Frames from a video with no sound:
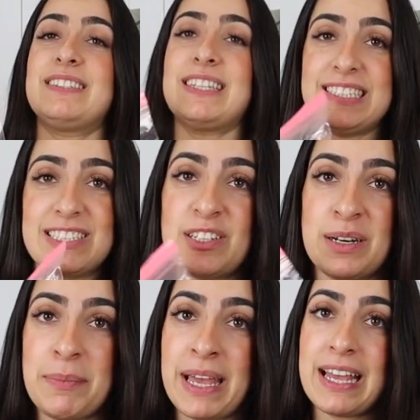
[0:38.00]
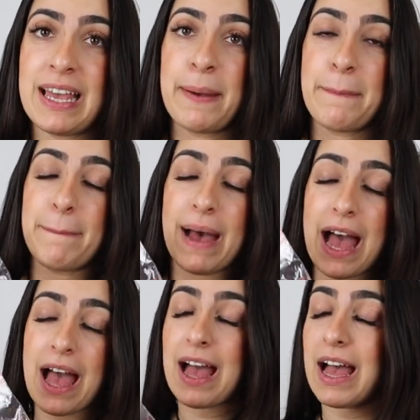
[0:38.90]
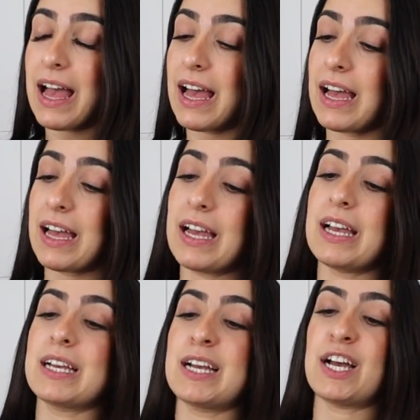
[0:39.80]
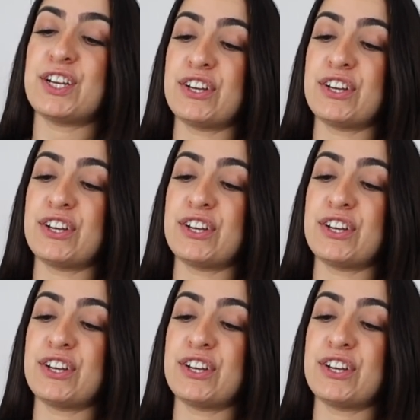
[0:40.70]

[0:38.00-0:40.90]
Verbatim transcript: This is gonna make it bang. I